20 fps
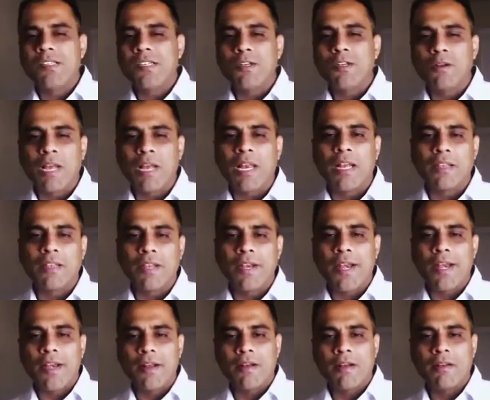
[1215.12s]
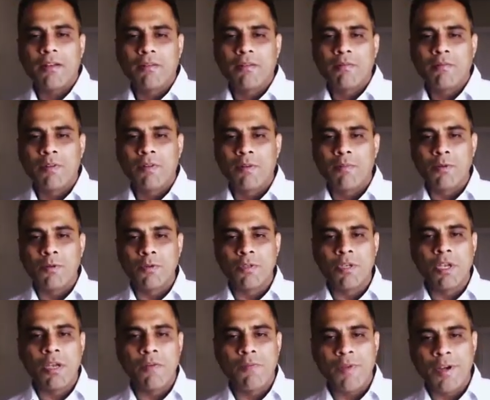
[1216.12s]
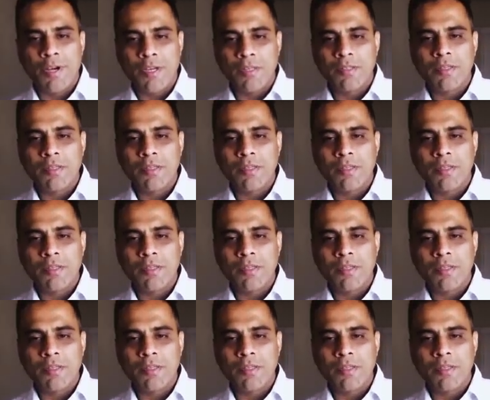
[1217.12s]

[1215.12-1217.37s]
to collect the data from those various.